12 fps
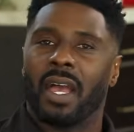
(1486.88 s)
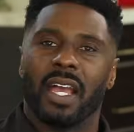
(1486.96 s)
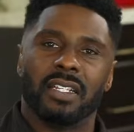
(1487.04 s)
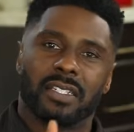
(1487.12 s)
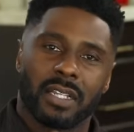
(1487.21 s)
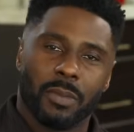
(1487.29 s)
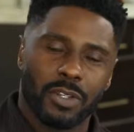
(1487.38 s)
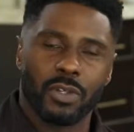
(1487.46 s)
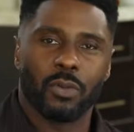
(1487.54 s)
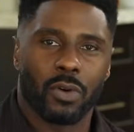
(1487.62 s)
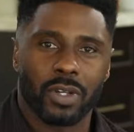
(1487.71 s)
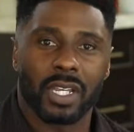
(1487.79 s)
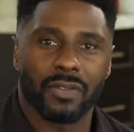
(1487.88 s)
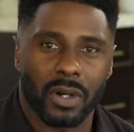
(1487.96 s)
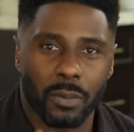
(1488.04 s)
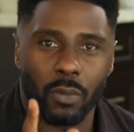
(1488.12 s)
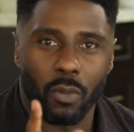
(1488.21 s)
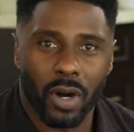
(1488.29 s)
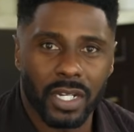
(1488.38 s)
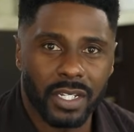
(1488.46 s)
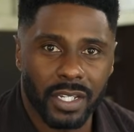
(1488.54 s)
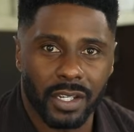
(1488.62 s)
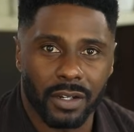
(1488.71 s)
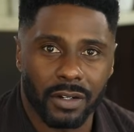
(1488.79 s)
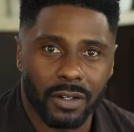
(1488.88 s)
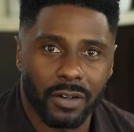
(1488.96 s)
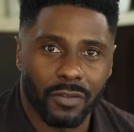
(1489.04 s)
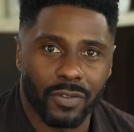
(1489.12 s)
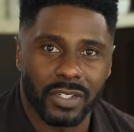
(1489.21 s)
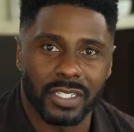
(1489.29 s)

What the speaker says: And some of you won't give up 1 year for